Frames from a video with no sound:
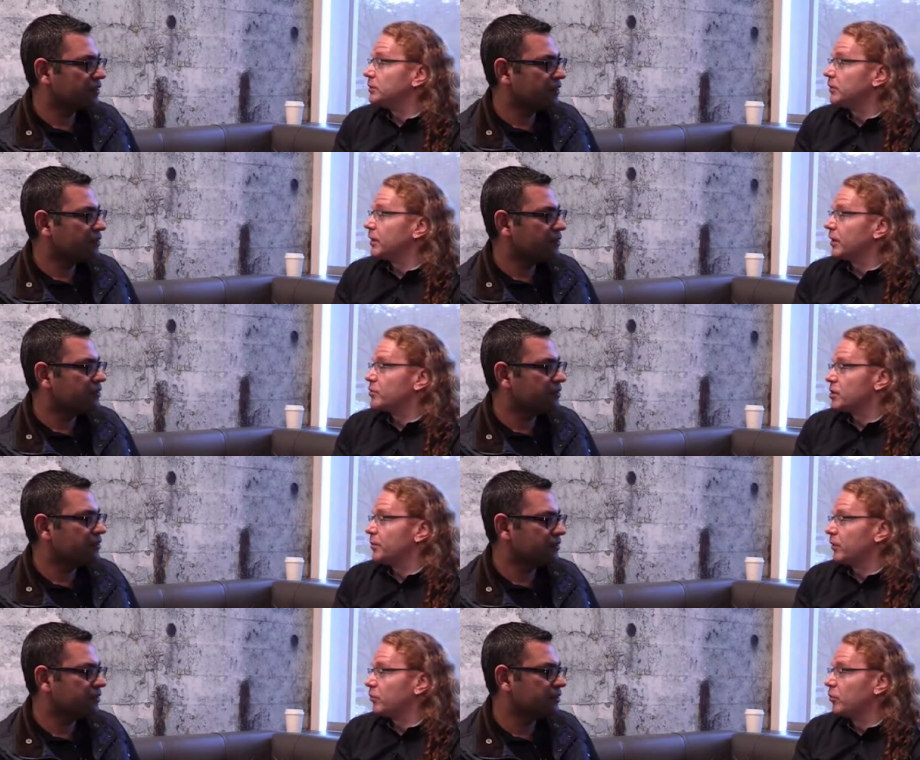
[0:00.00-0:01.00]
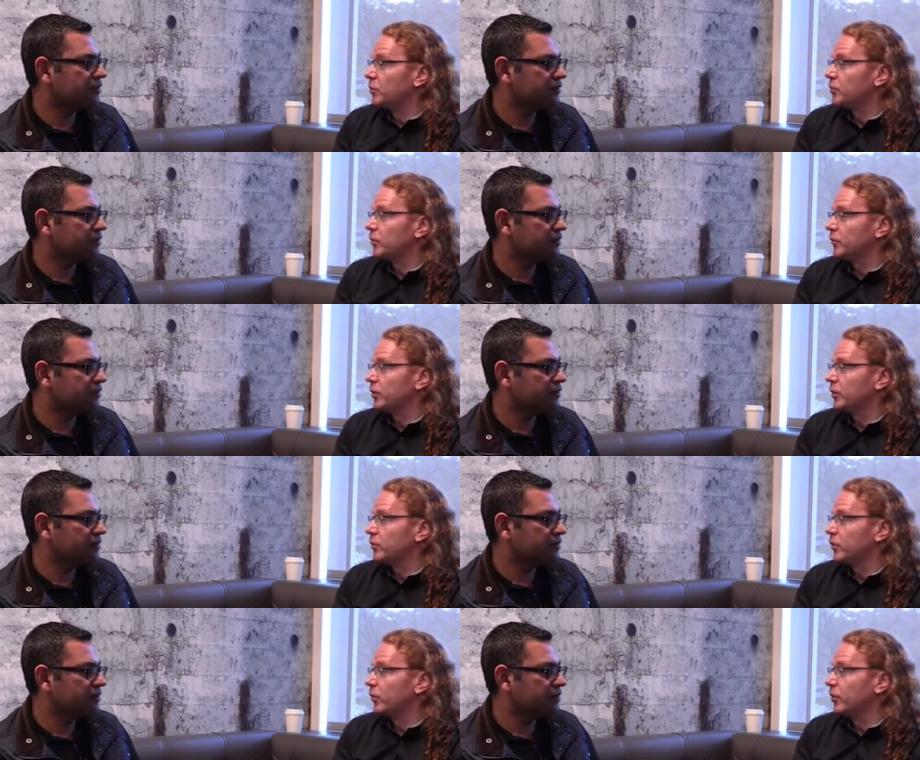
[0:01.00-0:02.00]
Speaker 1: you, without jumping through hoops to convert it
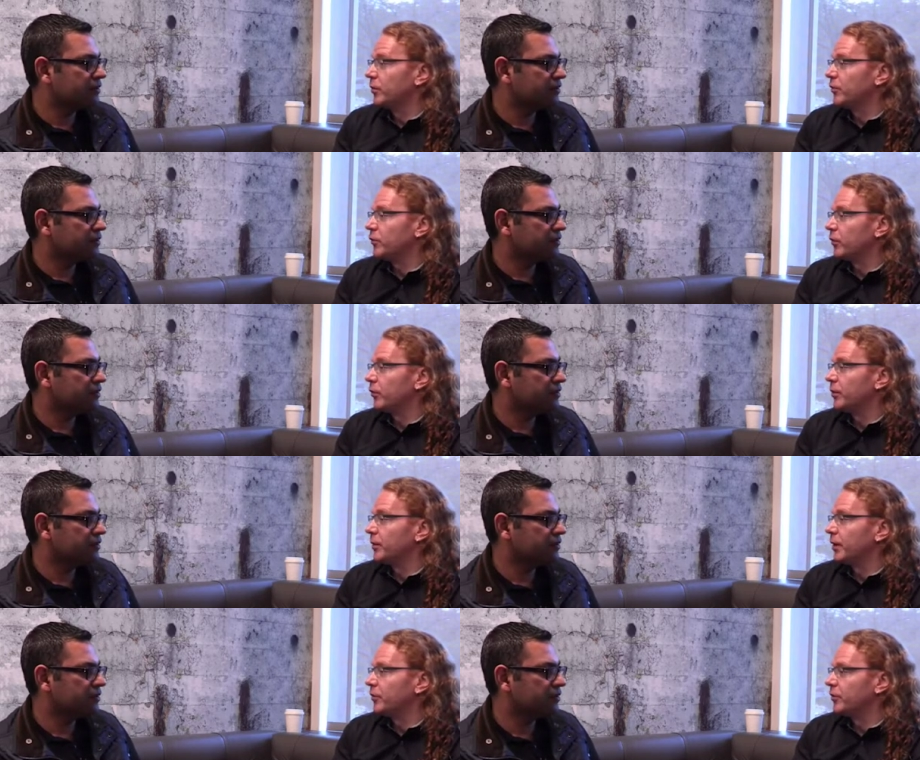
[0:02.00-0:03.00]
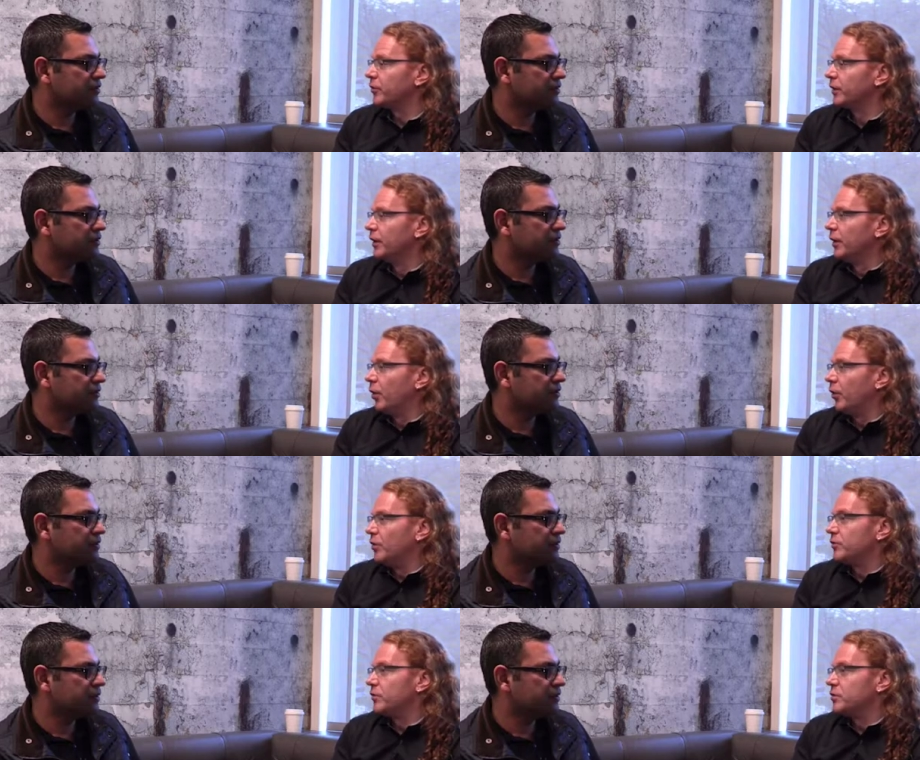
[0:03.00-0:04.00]
to older ones for older browsers, or
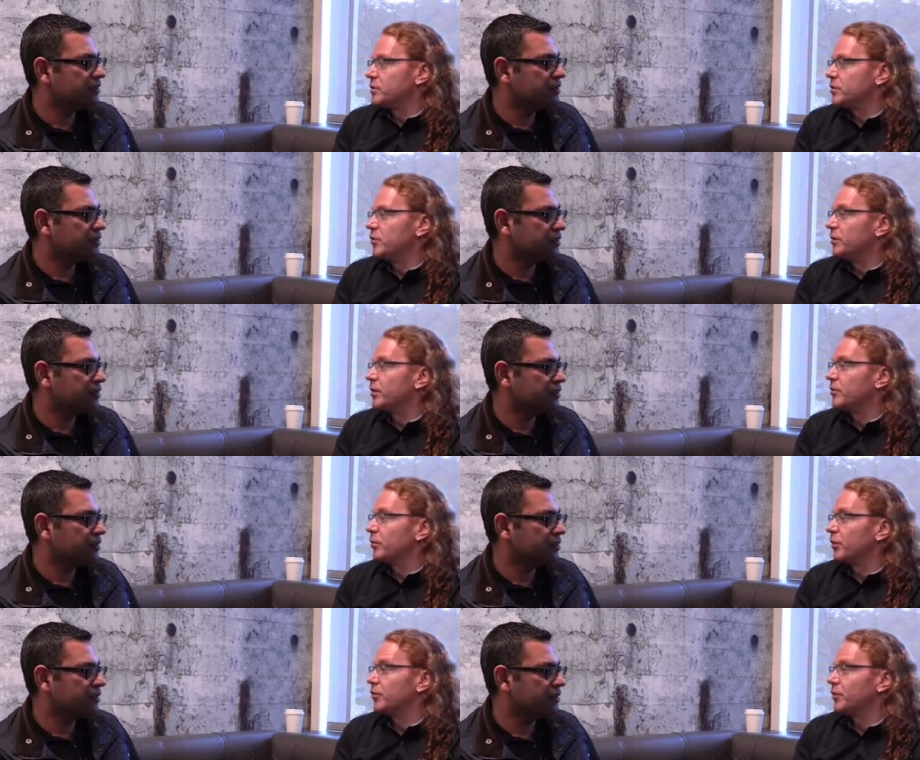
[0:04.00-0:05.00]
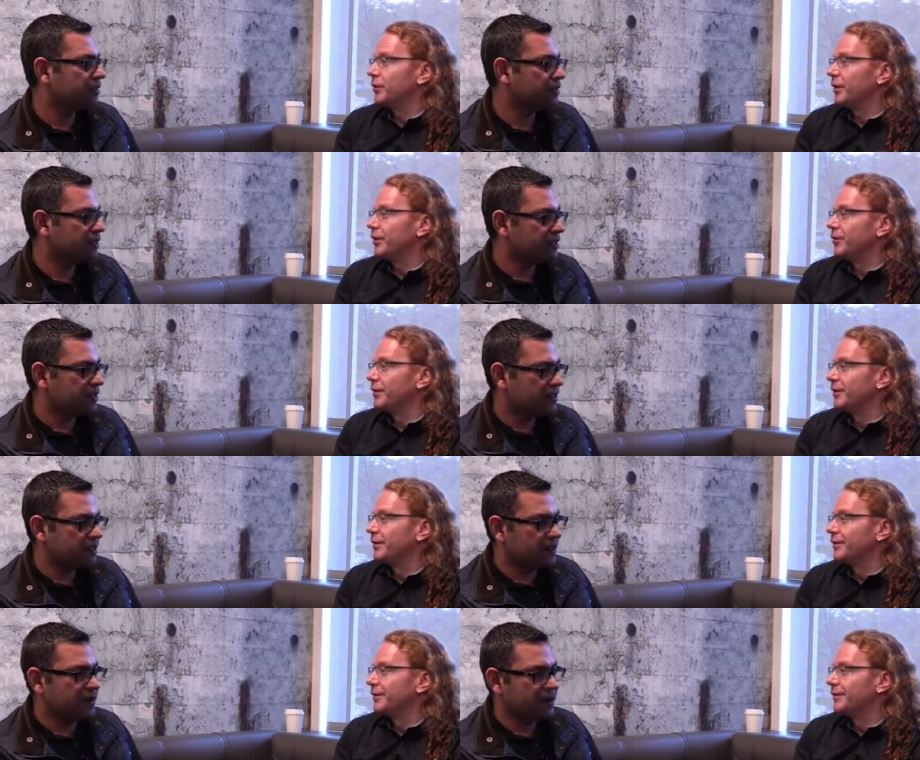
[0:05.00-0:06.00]
is this just a dream that's not possible that easily?
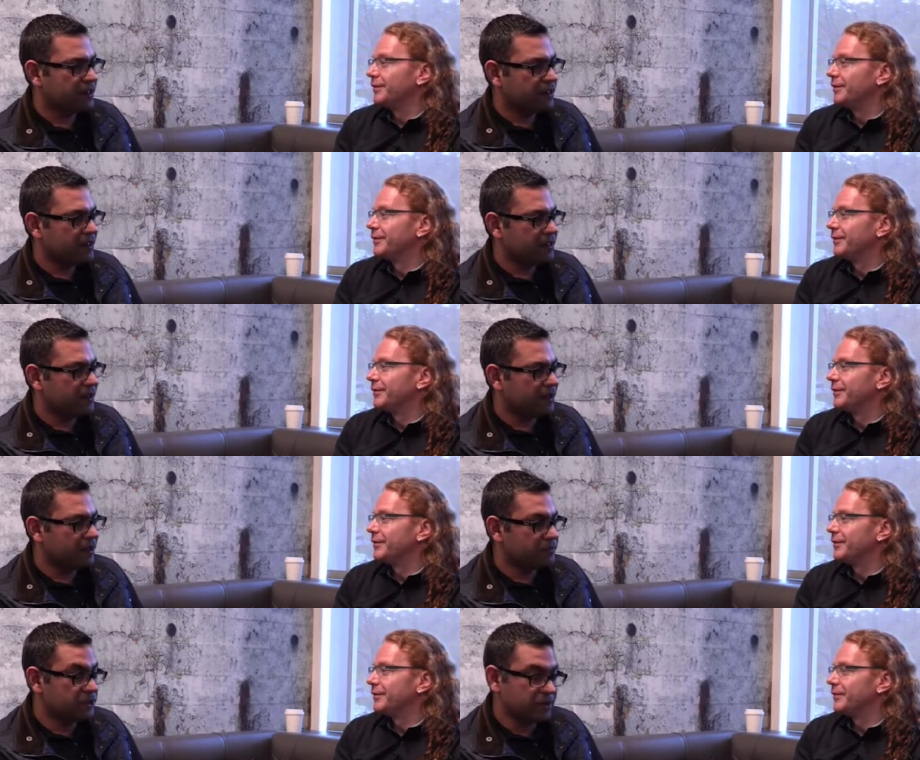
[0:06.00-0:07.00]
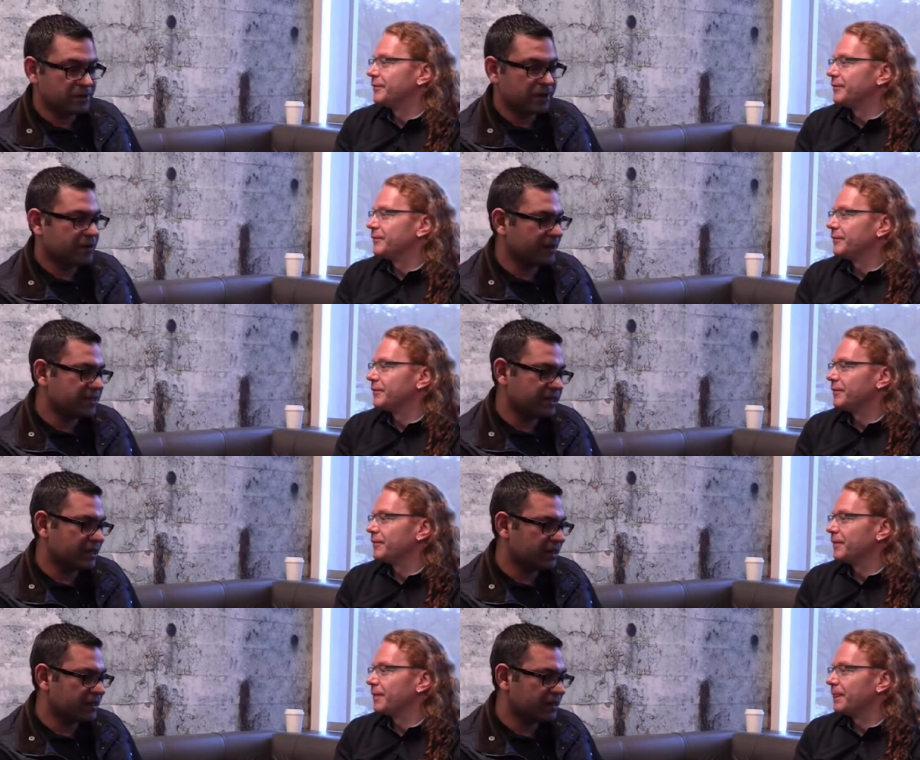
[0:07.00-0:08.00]
Speaker 2: Right. Uh, so no, great question.
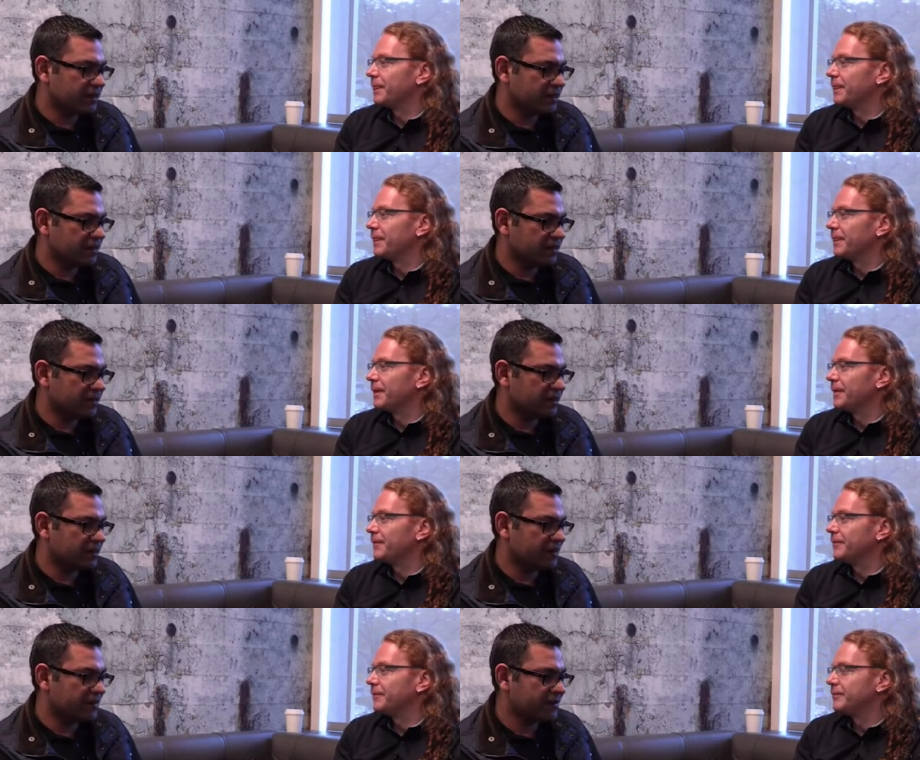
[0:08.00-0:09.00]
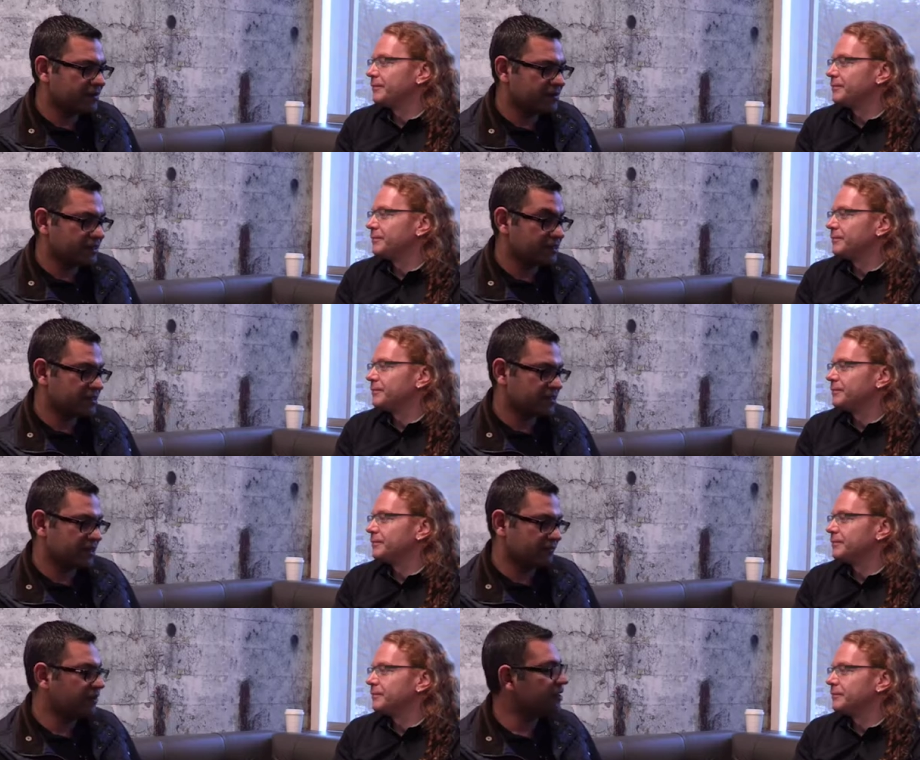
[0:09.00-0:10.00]
I think the, the real thing here is it's
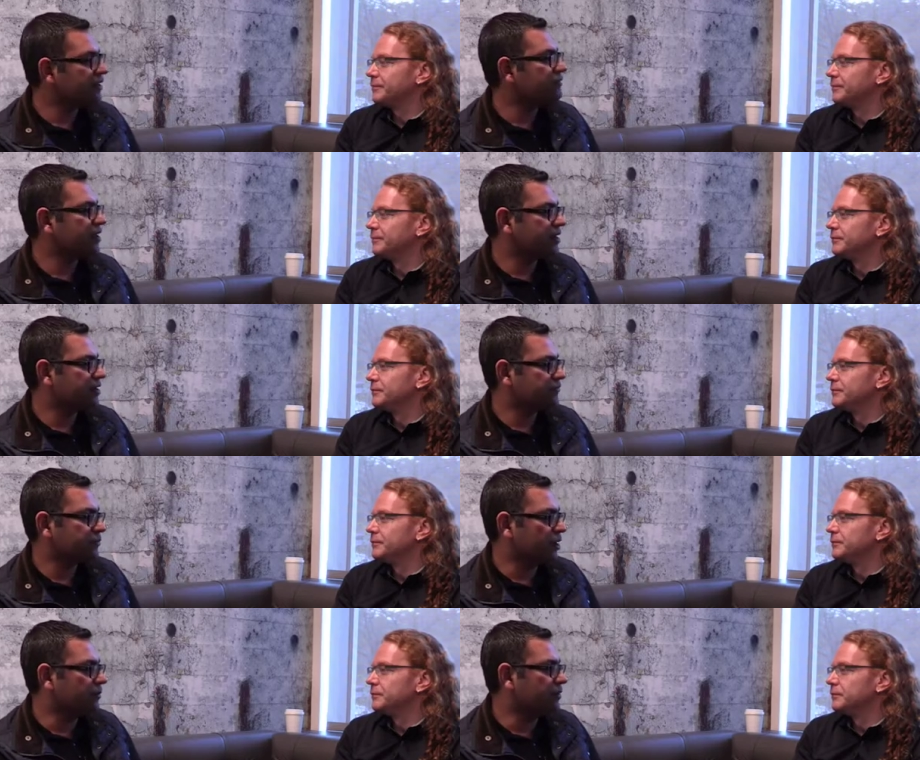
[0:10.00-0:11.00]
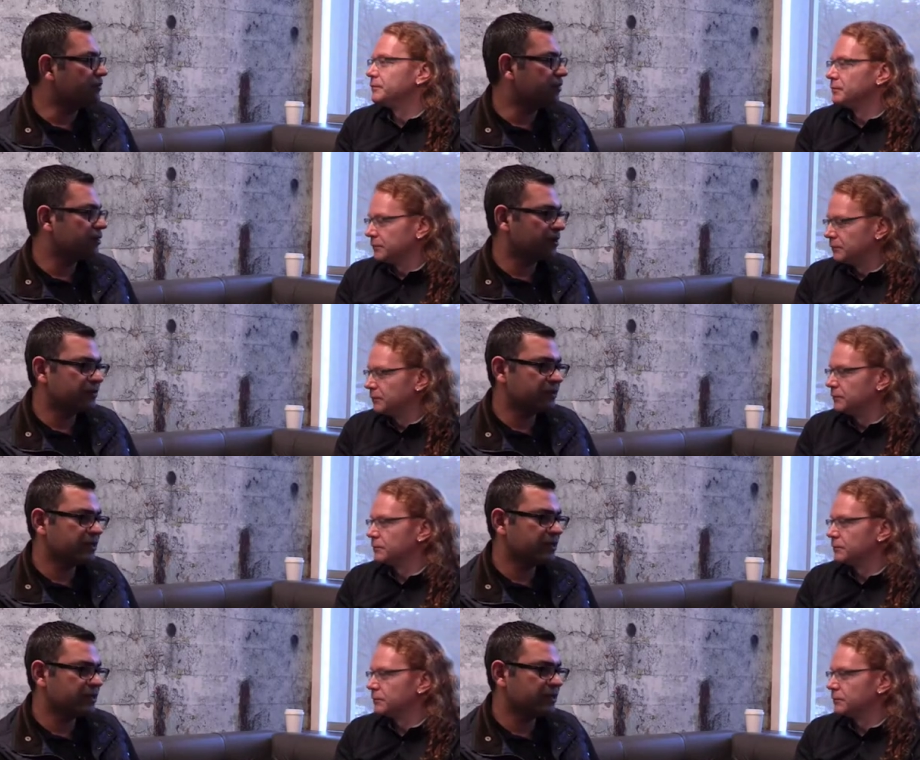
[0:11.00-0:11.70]
definitely a very tough problem. But one of the